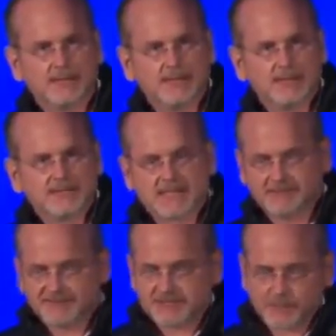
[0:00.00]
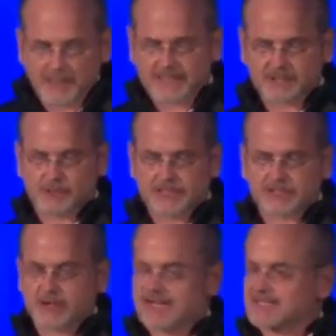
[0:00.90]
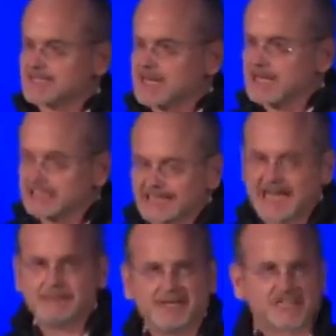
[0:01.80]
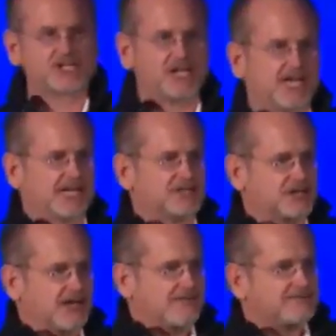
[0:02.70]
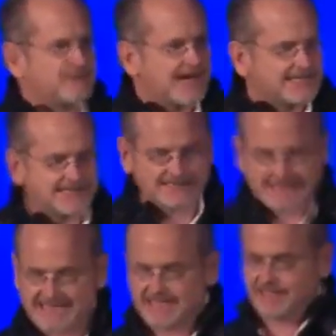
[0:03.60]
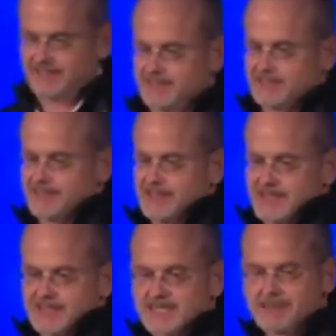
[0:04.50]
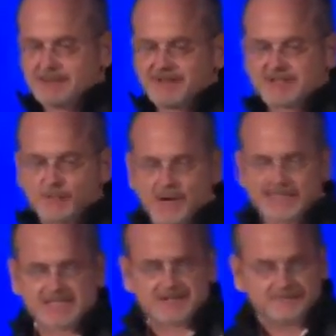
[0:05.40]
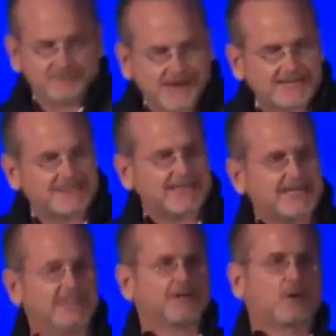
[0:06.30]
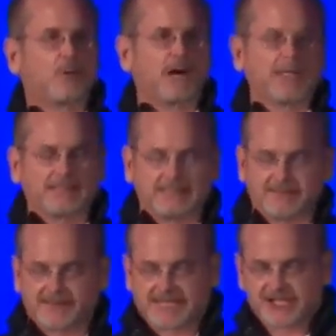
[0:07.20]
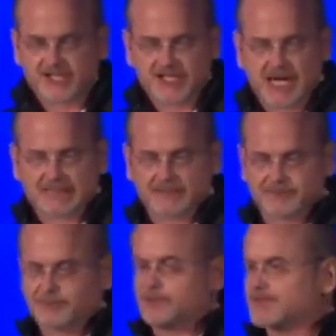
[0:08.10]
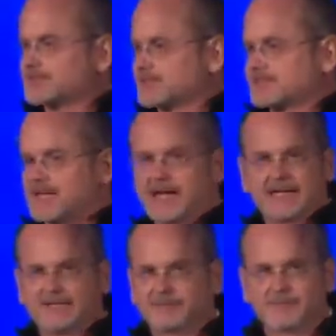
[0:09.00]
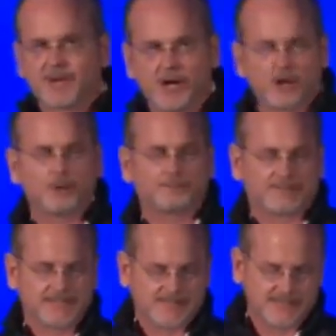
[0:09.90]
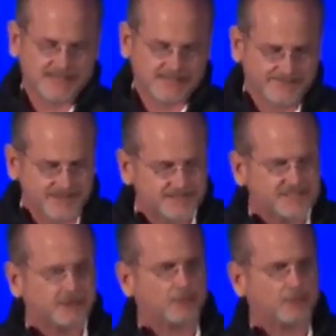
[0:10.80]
Some of us wanted to address climate change, finally. Some of us wanted to fight the inequality that has shot through the society, from the hopelessness of the steel